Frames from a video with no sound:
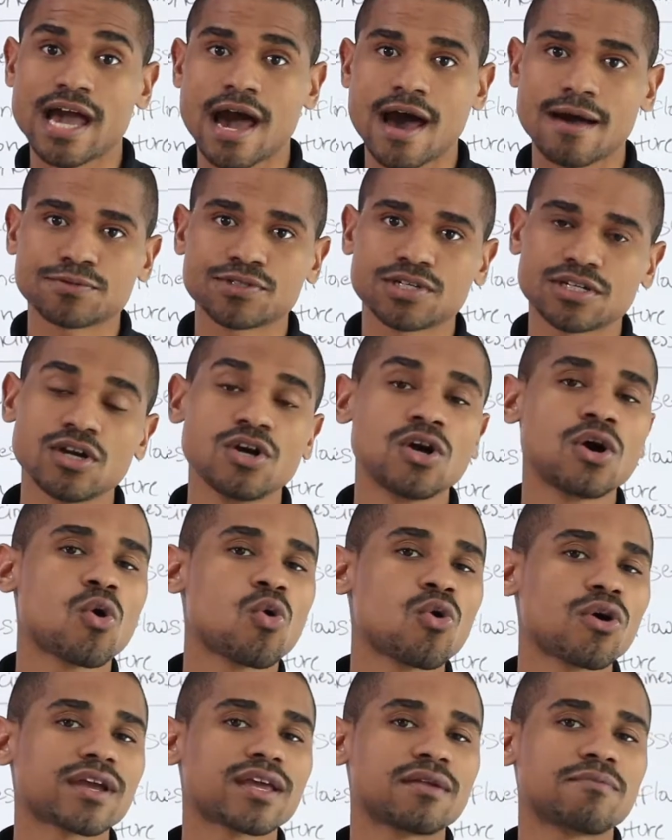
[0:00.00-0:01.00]
option,
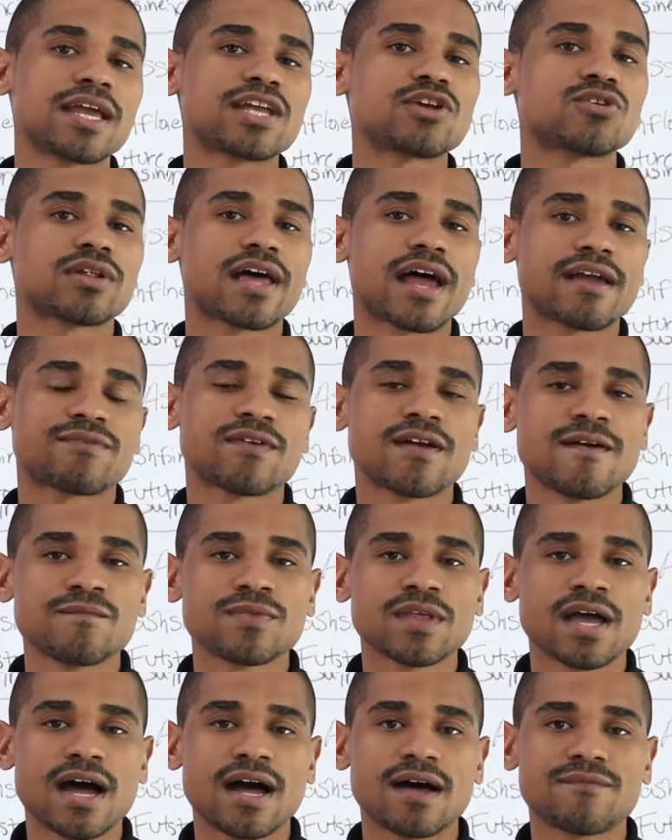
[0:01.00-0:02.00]
or it can make your life
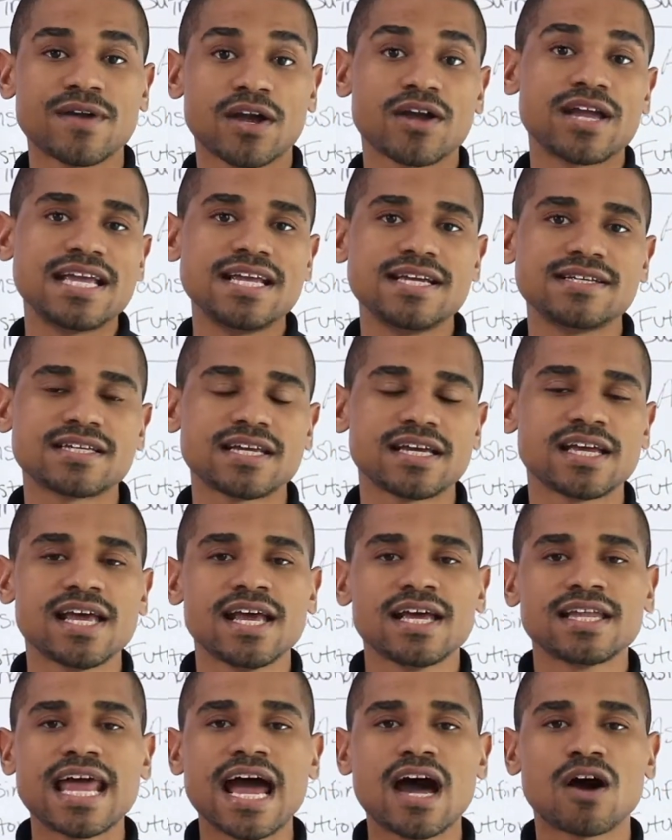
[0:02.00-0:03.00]
very easy.
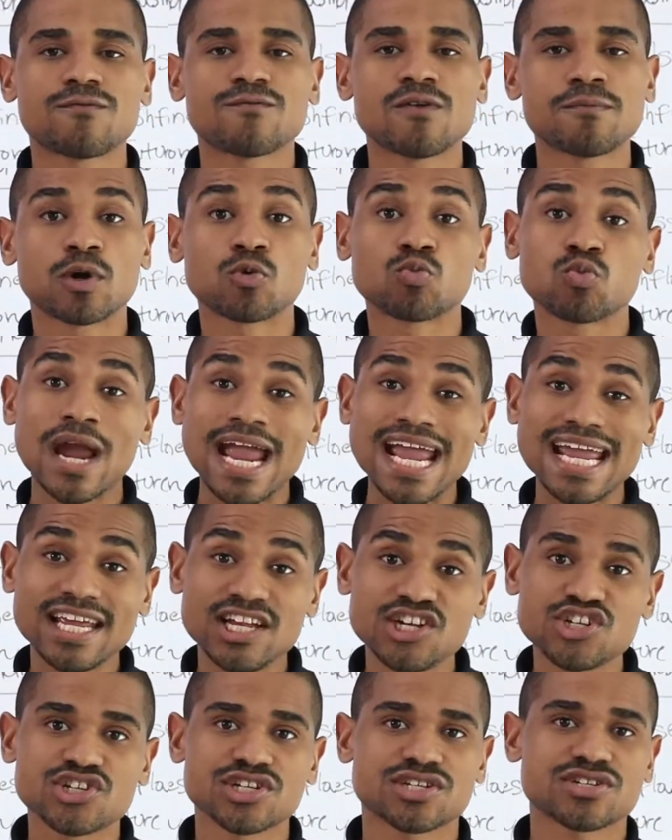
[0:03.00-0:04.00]
Now, from a
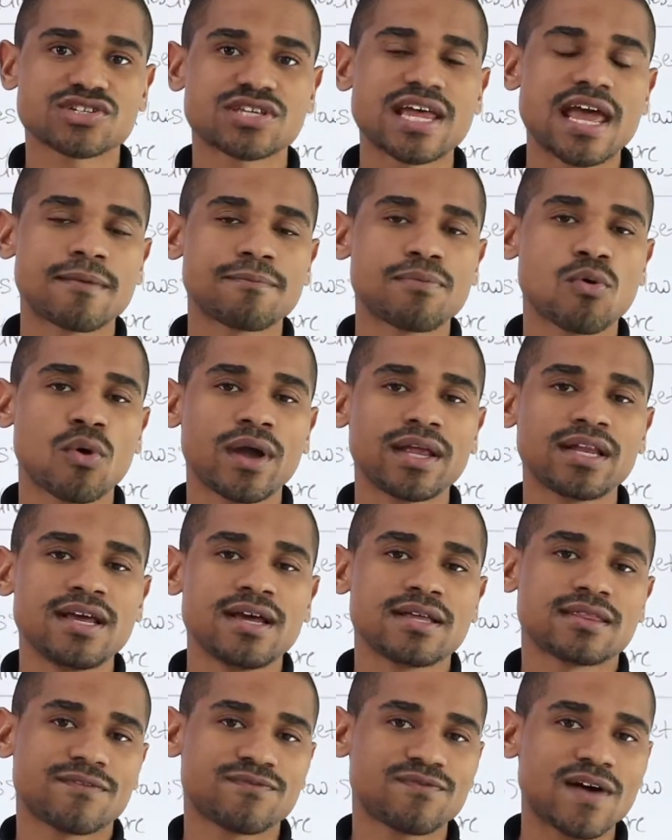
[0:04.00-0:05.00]
range standpoint,
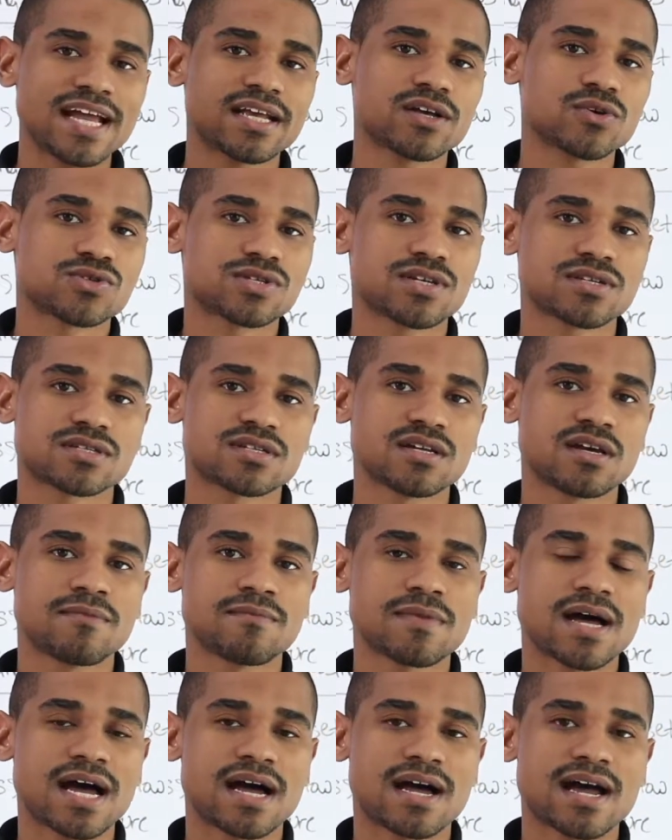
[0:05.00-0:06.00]
the FICO system
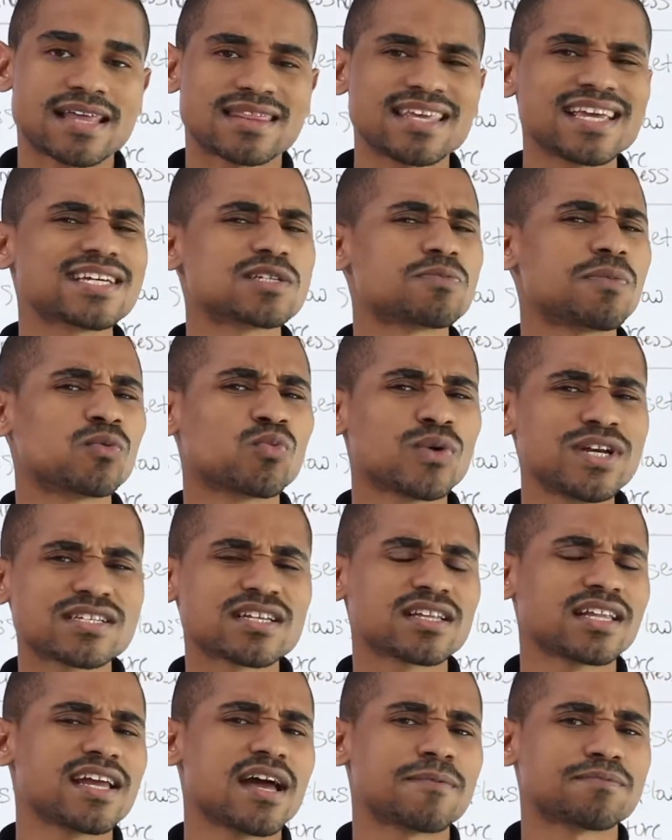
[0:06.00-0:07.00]
I think has been
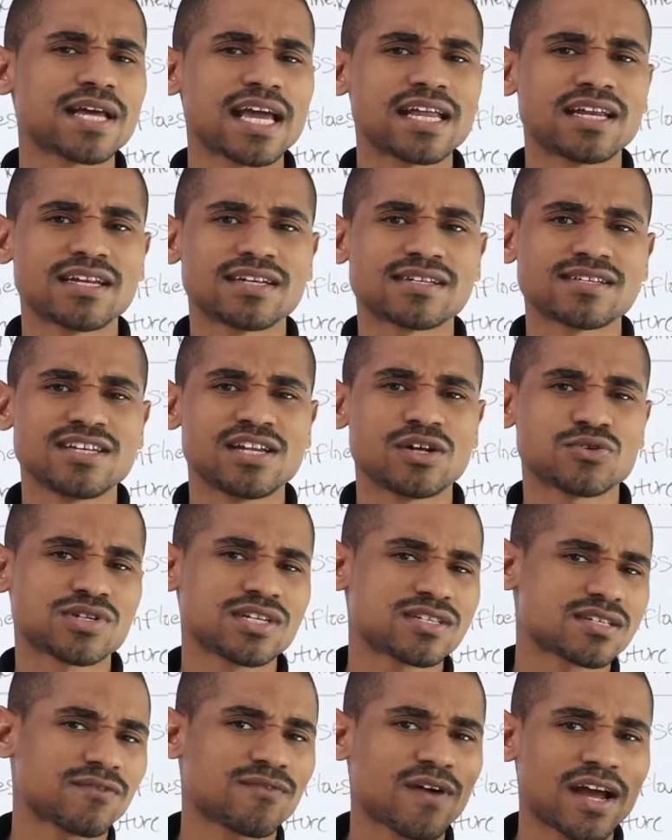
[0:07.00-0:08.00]
recently updated
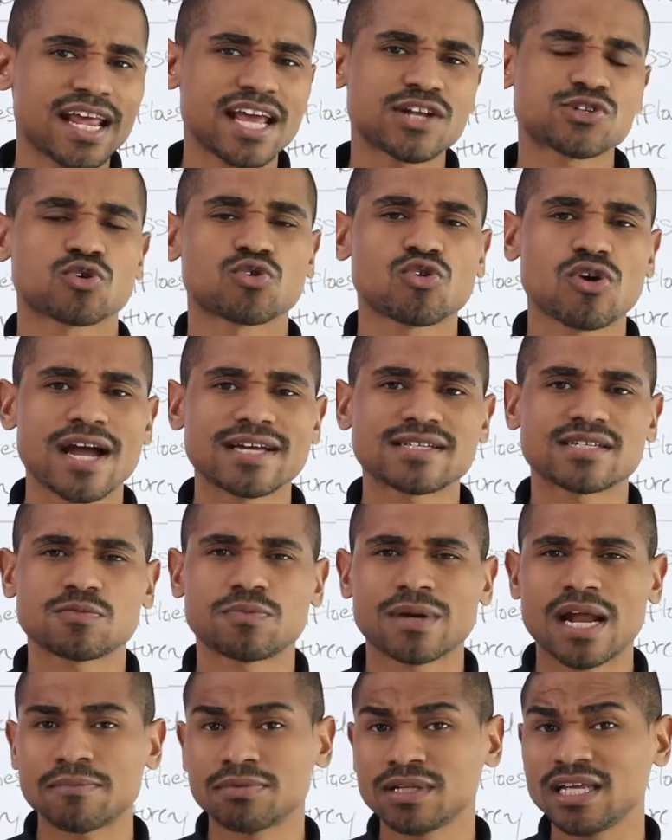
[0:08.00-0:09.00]
since the financial crisis,
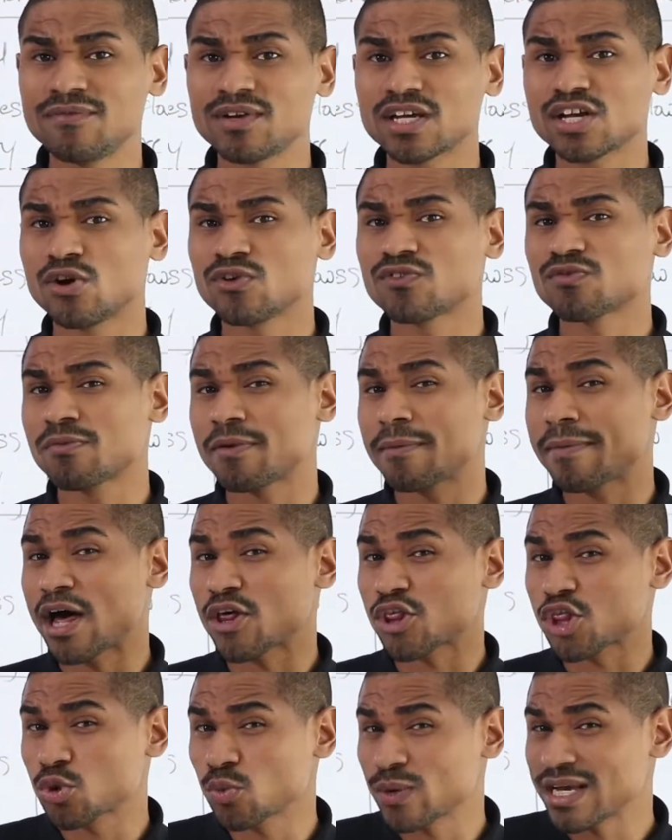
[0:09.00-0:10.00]
but I believe it goes from
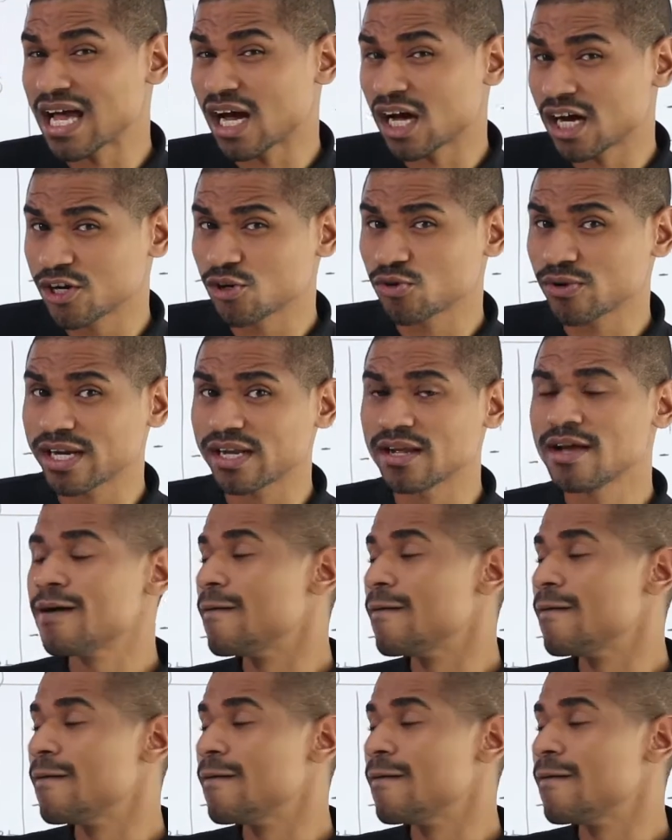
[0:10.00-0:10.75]
about 300